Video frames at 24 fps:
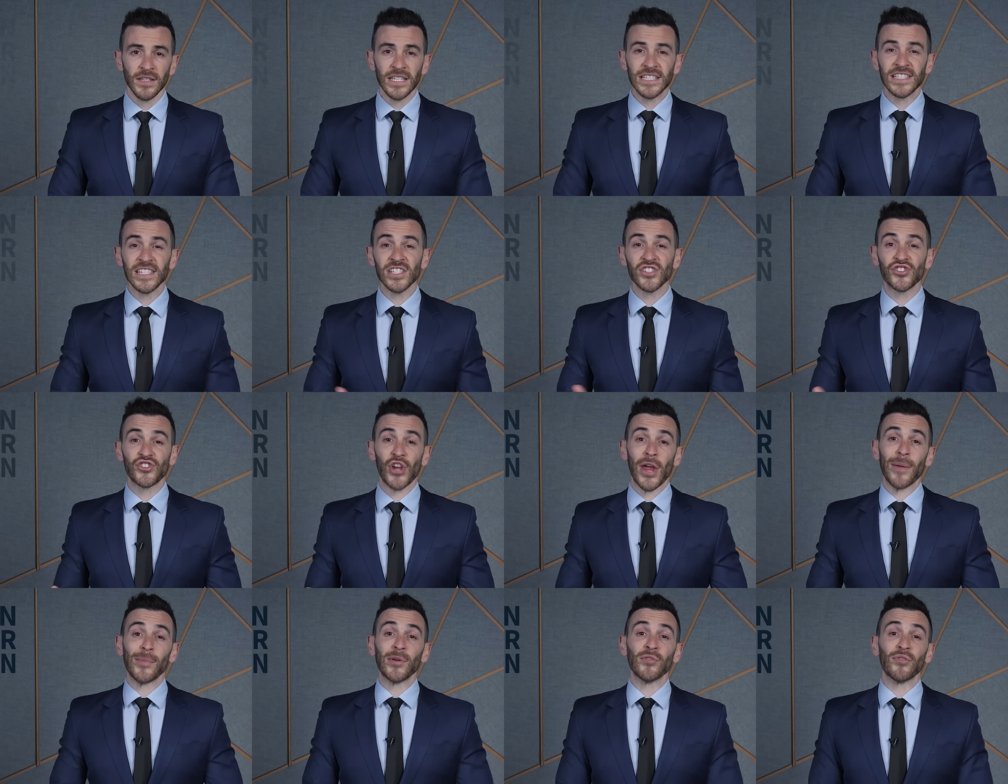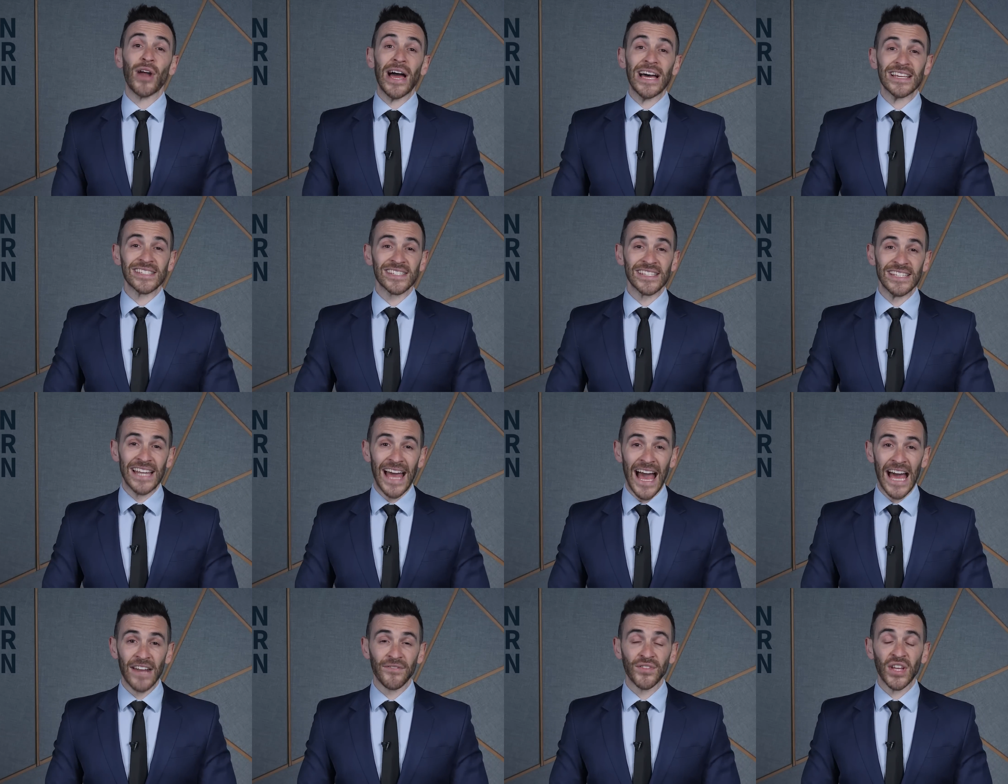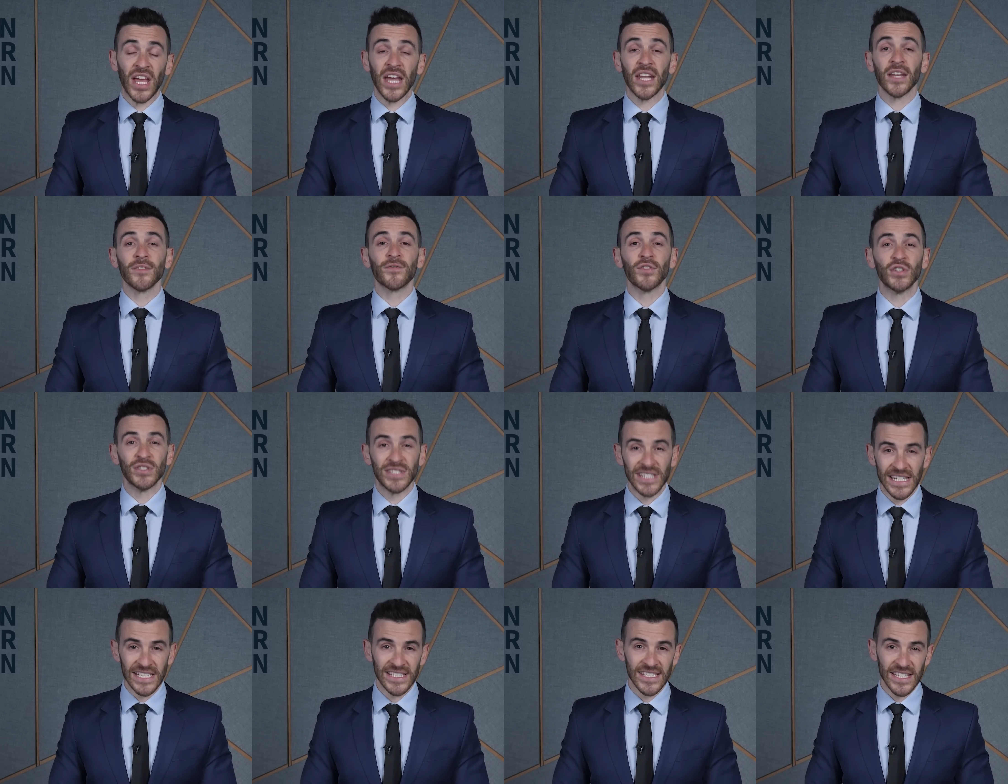This is Jamie Raskin advocating for
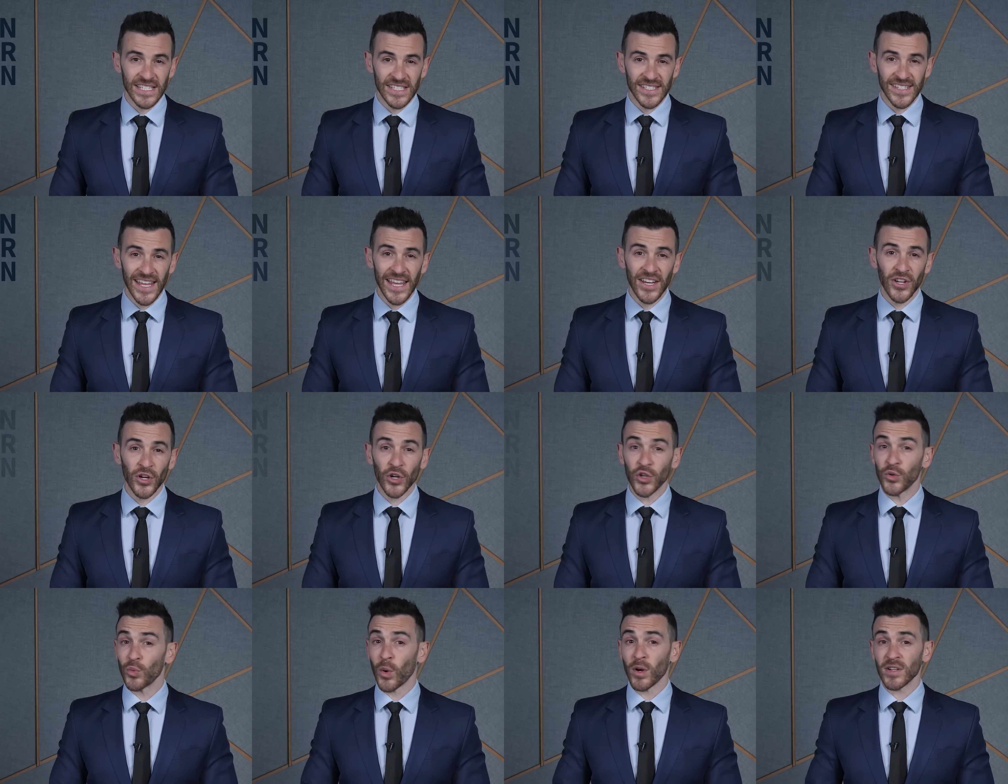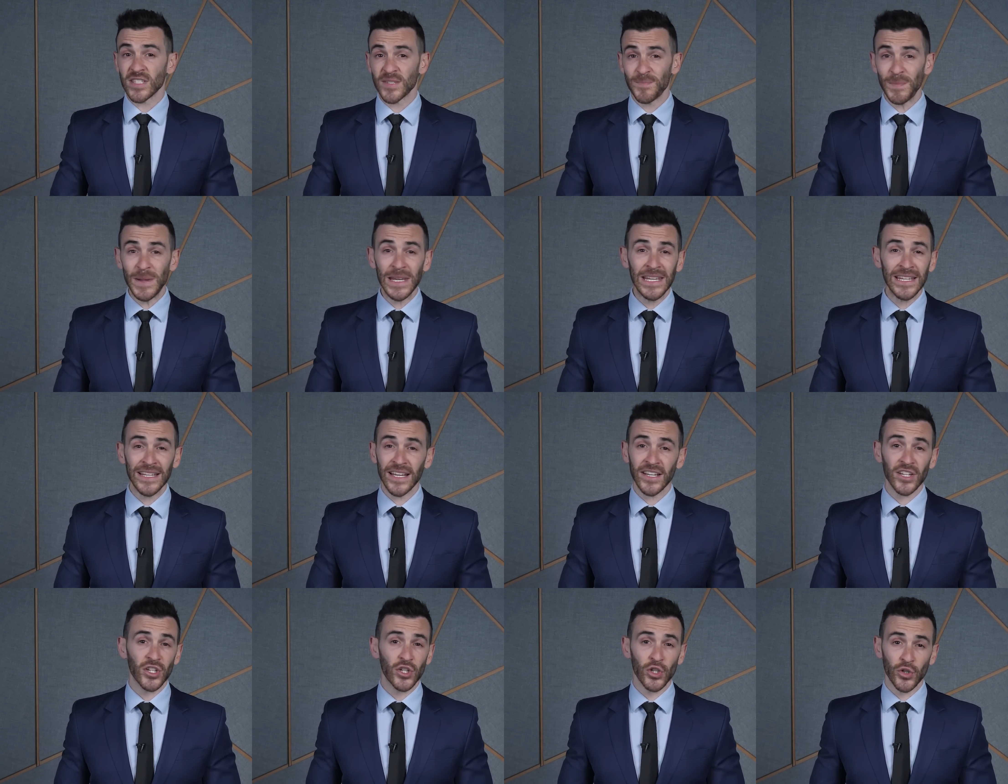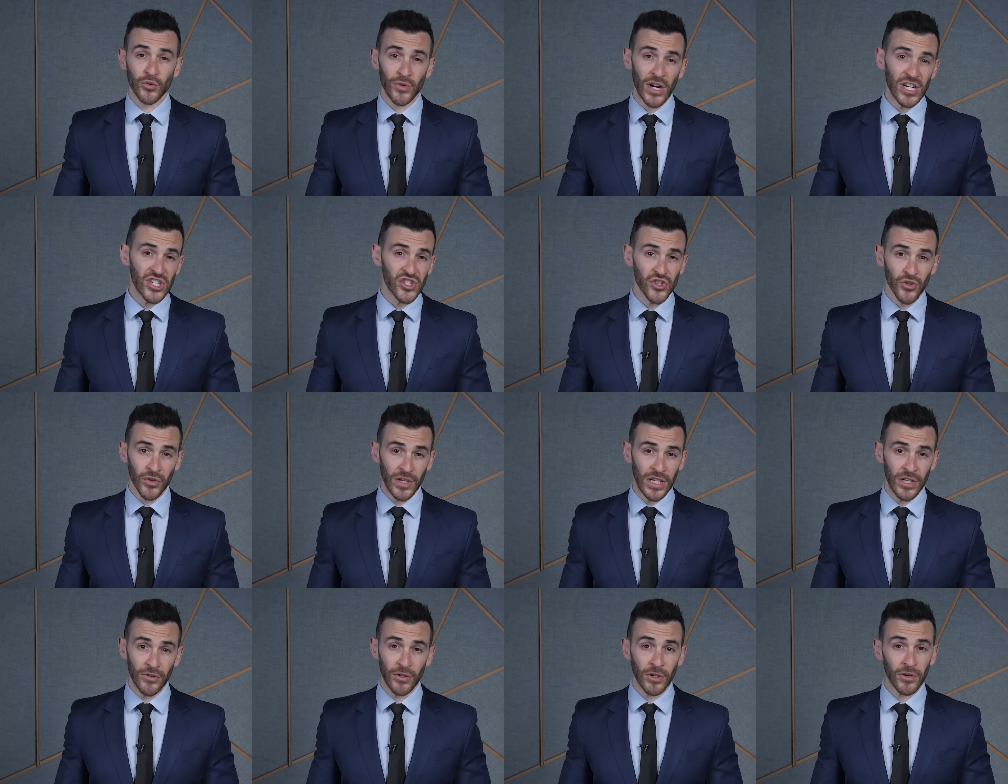D C statehood while speaking at a
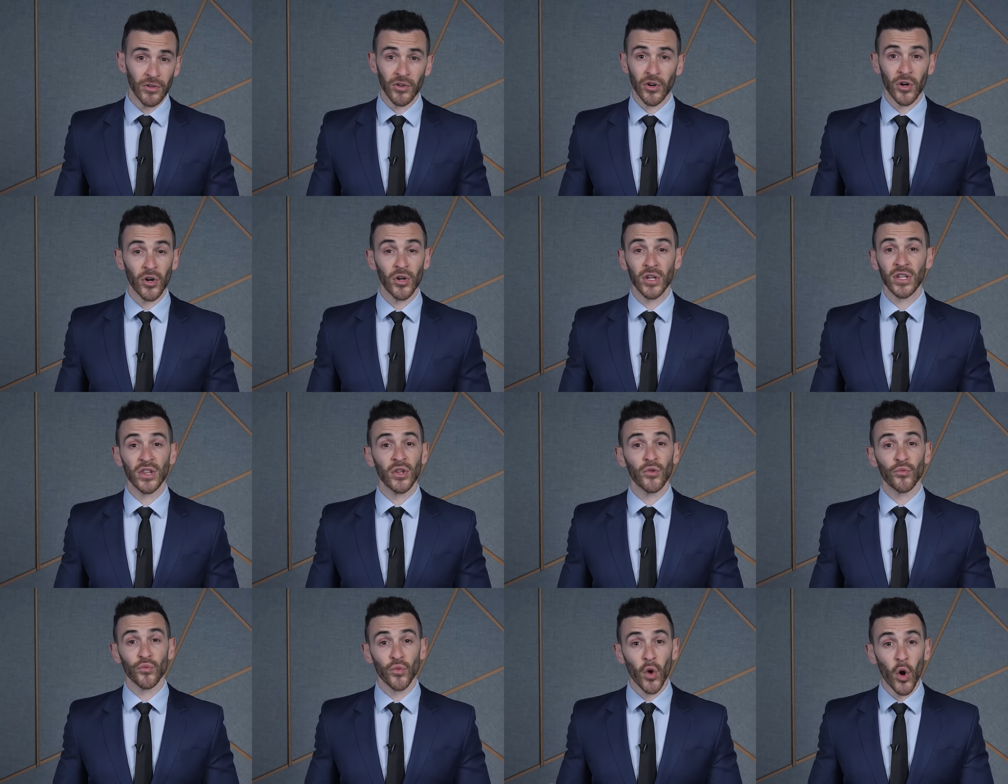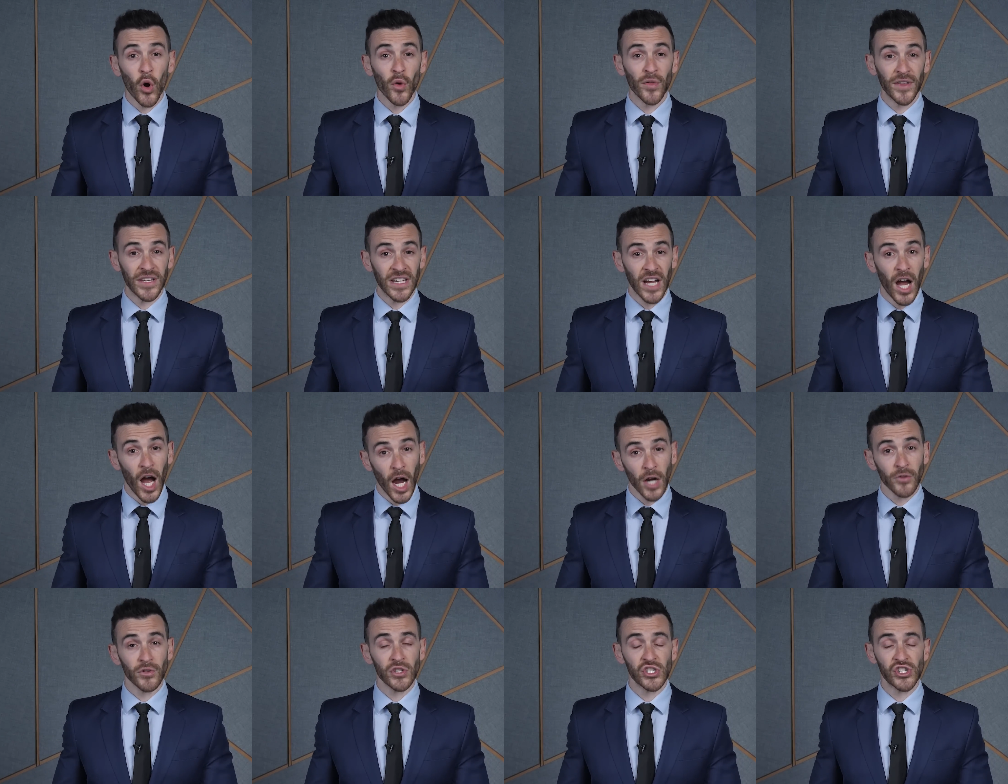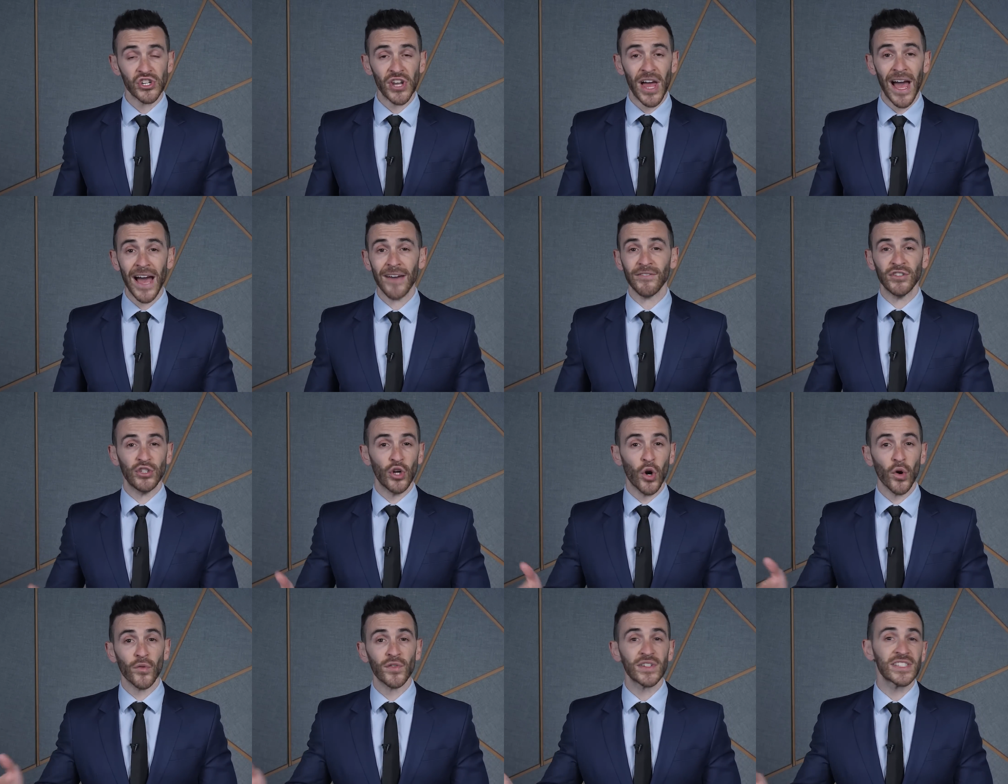congressional hearing regarding the role that Congress should have
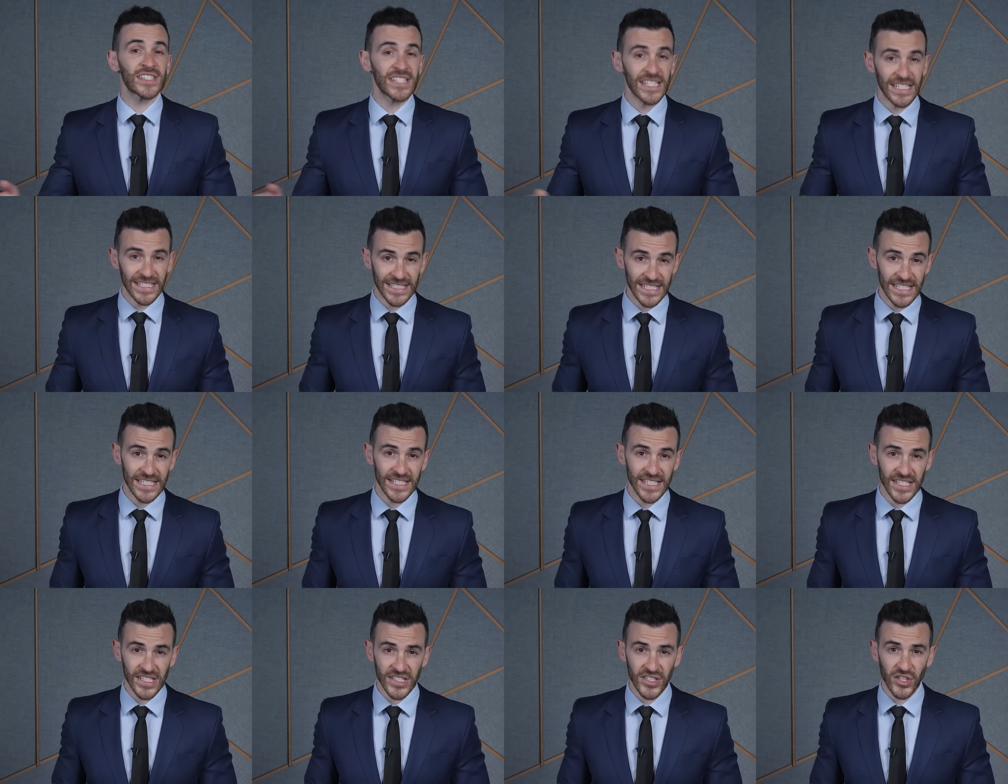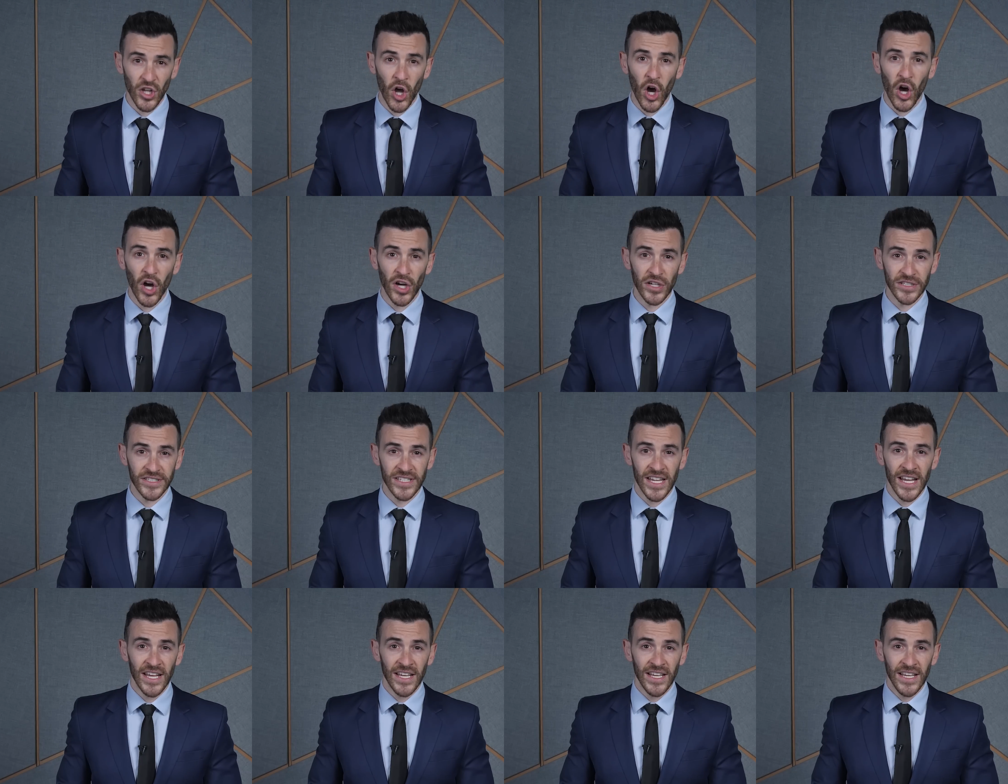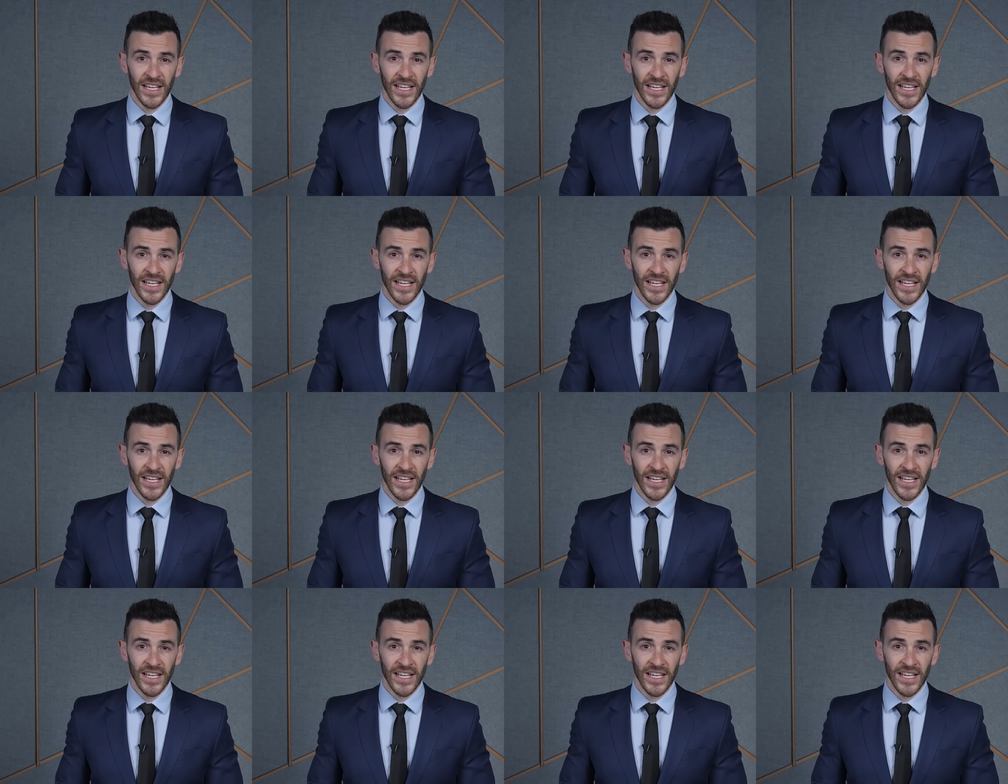in overseeing D C's laws.